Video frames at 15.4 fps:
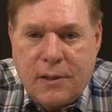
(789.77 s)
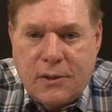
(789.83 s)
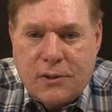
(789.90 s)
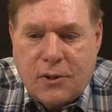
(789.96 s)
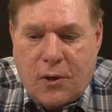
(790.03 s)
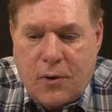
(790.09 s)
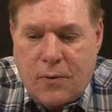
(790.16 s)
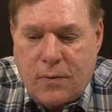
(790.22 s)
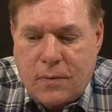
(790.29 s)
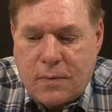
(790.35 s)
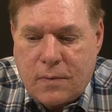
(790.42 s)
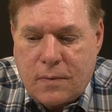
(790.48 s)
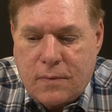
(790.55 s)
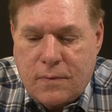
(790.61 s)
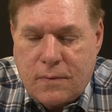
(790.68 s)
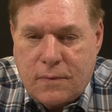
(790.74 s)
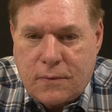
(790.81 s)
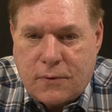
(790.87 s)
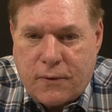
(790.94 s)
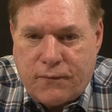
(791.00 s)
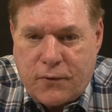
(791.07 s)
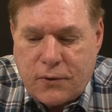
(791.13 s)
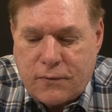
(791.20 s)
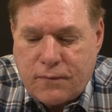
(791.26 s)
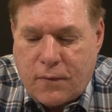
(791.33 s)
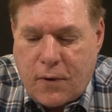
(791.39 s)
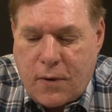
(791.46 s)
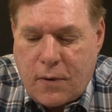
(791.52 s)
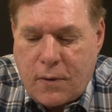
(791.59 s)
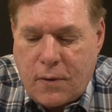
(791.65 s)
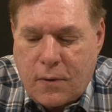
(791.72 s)
So first of
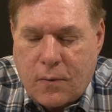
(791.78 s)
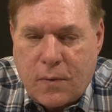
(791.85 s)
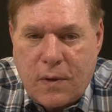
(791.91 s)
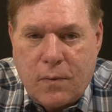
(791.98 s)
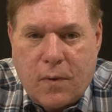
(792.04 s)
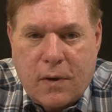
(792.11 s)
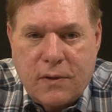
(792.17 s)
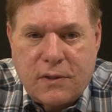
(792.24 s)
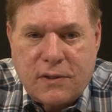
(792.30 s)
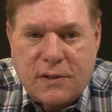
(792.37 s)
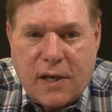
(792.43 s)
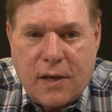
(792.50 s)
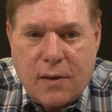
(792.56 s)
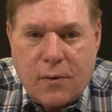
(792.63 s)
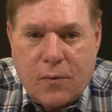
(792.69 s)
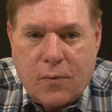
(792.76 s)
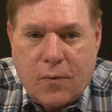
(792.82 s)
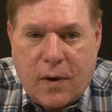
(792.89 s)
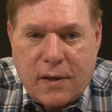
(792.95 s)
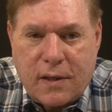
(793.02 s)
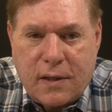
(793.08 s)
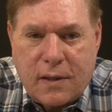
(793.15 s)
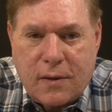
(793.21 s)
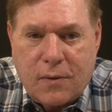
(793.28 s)
all, we wanted to say what